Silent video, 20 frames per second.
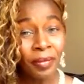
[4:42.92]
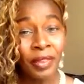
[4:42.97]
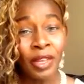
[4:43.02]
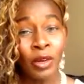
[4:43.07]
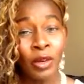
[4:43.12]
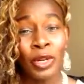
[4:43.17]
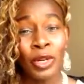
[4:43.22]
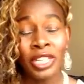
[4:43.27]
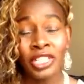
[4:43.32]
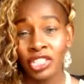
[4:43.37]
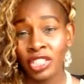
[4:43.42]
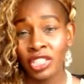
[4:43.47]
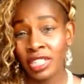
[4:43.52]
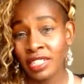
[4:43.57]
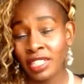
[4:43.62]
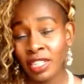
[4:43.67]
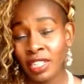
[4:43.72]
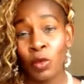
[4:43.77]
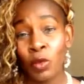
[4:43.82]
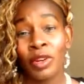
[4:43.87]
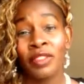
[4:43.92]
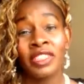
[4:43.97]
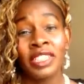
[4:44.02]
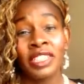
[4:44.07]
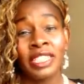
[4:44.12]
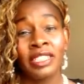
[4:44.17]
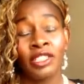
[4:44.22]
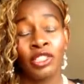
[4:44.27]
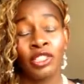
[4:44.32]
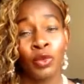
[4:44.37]
which is
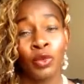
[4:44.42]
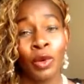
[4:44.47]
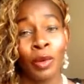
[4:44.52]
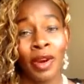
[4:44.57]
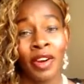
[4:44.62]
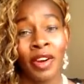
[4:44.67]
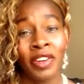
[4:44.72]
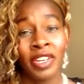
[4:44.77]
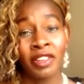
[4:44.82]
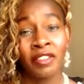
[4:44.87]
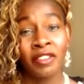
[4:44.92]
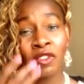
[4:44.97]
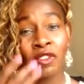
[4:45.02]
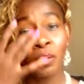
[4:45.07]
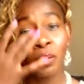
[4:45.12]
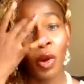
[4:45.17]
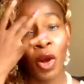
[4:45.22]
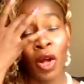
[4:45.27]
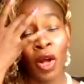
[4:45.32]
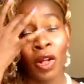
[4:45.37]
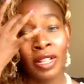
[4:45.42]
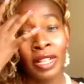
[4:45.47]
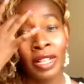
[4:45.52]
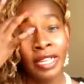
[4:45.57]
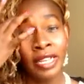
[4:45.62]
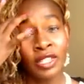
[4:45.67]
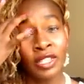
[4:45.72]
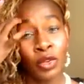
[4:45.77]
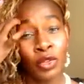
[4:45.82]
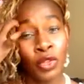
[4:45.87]
equivalent to American football.
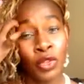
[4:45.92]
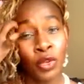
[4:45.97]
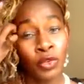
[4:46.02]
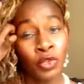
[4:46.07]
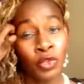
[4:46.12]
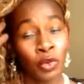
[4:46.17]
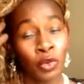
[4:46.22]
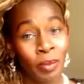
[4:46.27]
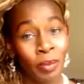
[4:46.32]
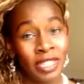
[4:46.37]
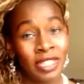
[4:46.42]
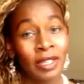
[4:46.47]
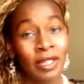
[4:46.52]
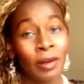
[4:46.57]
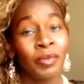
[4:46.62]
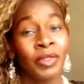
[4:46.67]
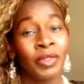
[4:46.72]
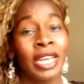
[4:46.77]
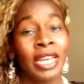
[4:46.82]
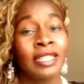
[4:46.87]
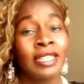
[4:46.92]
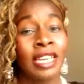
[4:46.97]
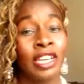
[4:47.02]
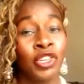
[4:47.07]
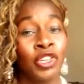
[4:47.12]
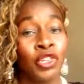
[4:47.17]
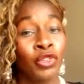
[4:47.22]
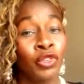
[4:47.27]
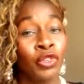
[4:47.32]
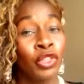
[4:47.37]
So those could be some things that
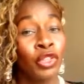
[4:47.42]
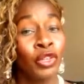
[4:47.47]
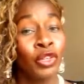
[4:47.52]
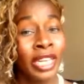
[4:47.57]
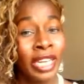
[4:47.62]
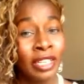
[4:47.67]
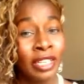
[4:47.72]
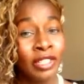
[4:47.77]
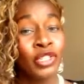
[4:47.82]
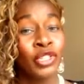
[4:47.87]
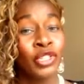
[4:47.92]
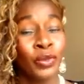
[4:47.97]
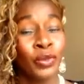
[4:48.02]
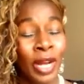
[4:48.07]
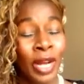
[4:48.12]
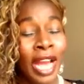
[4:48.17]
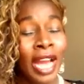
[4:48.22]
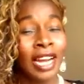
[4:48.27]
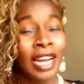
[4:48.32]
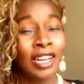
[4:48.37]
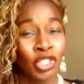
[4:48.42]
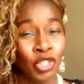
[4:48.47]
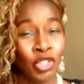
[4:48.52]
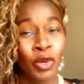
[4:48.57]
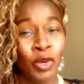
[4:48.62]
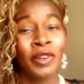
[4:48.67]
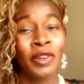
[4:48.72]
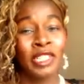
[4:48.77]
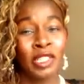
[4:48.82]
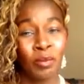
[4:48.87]
you could look into as
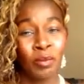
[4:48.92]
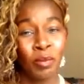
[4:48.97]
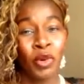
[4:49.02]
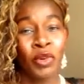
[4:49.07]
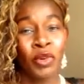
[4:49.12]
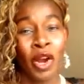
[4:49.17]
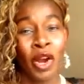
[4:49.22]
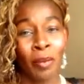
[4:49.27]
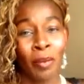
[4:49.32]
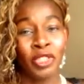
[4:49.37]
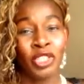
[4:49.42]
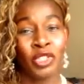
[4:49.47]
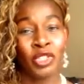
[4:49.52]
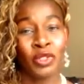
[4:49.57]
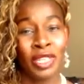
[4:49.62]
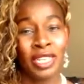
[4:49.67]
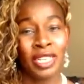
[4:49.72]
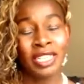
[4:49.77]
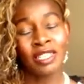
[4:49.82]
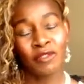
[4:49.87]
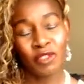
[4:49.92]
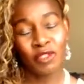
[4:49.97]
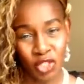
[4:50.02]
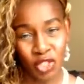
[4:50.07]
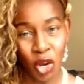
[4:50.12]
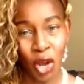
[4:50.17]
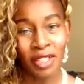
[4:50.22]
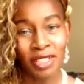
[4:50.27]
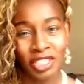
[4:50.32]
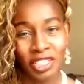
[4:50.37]
you are exploring opportunities for
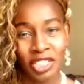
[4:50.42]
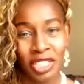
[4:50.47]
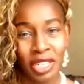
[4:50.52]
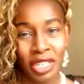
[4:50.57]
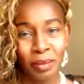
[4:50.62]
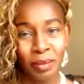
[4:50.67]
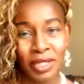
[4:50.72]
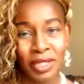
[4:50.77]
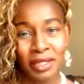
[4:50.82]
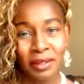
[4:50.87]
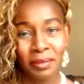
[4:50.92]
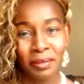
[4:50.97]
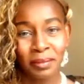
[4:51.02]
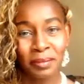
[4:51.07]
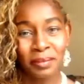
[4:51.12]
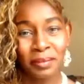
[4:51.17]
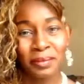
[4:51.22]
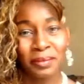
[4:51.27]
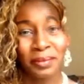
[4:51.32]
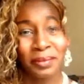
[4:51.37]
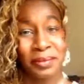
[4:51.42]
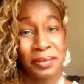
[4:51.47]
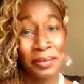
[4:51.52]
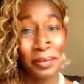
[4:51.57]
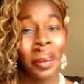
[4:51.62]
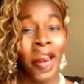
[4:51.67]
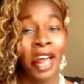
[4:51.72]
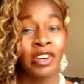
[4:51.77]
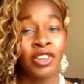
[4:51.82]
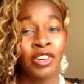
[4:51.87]
scholarship. The final scholarship
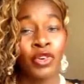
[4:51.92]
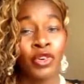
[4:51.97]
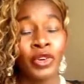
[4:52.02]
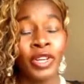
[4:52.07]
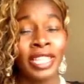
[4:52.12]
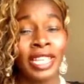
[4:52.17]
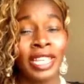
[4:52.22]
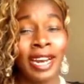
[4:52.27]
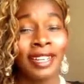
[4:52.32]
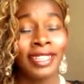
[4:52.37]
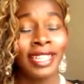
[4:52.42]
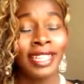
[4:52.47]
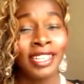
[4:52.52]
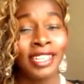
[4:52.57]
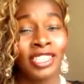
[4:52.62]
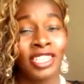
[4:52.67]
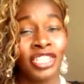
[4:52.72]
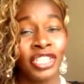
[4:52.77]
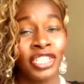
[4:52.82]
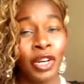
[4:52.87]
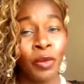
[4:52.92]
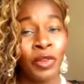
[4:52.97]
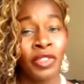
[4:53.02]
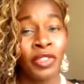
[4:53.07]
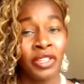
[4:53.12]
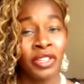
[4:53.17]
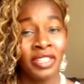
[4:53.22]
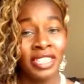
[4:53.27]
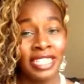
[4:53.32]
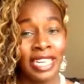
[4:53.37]
category that I'd like to share with
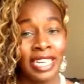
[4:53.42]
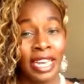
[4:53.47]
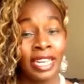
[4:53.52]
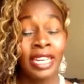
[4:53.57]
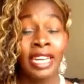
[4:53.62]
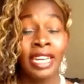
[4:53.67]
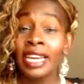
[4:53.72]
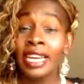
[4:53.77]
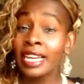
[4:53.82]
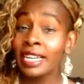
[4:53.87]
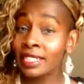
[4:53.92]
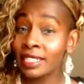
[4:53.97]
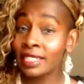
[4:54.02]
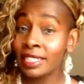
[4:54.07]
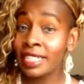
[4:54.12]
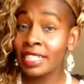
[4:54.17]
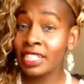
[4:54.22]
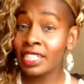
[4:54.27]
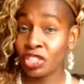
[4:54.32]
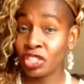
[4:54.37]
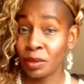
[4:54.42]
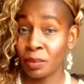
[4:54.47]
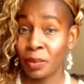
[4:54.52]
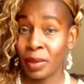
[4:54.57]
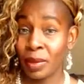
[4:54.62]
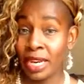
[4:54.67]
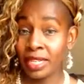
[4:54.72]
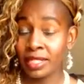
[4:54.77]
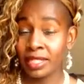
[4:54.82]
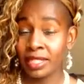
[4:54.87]
you today is
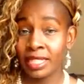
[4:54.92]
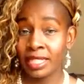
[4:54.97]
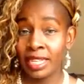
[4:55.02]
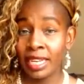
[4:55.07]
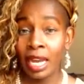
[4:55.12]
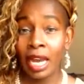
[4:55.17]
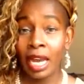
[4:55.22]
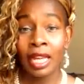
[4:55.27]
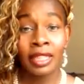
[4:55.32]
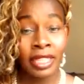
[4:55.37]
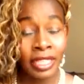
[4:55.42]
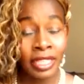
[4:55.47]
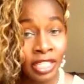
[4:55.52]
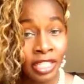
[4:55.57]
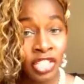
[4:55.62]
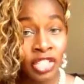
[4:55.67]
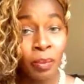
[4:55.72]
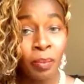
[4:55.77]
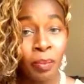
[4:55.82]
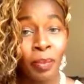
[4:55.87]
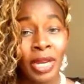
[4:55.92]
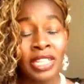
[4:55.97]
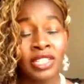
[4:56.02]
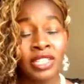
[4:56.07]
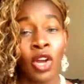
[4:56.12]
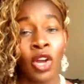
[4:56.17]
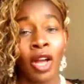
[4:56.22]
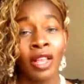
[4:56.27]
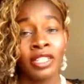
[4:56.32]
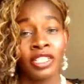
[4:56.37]
leadership-based. A leadership-based
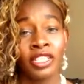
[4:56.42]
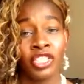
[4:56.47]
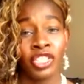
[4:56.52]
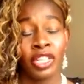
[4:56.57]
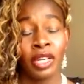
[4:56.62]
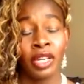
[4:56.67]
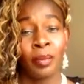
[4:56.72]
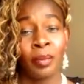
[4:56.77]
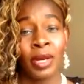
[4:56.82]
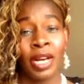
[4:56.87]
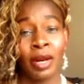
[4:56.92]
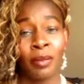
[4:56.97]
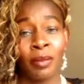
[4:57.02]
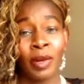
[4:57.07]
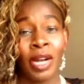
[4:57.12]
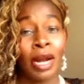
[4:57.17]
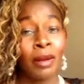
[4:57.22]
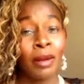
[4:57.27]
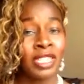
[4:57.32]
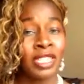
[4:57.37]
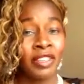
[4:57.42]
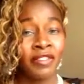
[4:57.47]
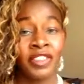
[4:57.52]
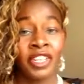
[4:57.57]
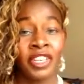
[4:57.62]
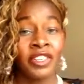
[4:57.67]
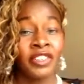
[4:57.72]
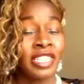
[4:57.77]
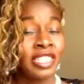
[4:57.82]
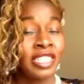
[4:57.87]
scholarship comes in
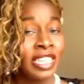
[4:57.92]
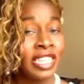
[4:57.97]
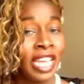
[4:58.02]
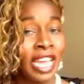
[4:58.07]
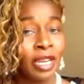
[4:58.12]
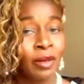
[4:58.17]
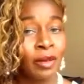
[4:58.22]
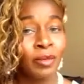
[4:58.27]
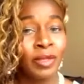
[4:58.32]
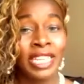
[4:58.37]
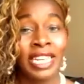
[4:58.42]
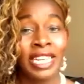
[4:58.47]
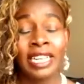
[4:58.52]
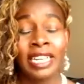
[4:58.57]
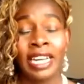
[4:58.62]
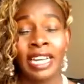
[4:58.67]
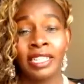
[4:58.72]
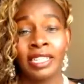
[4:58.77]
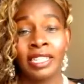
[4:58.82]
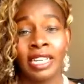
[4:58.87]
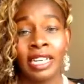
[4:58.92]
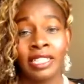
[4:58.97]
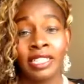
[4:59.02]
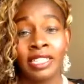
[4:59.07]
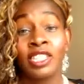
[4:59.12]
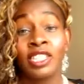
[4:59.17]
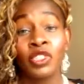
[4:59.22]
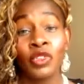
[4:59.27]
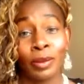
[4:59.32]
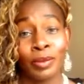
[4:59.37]
various names and
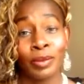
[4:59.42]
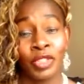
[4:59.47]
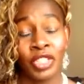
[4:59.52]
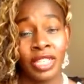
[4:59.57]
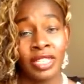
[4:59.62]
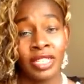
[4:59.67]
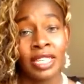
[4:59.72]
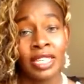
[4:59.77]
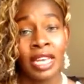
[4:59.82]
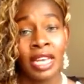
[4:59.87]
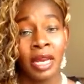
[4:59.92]
descriptions,